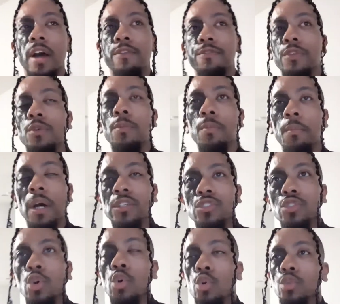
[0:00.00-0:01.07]
I feel my
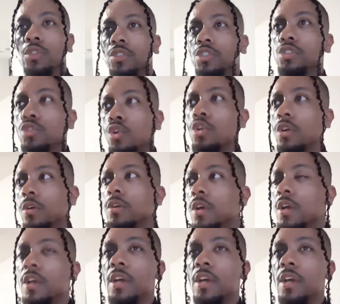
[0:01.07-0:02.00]
soul is just on a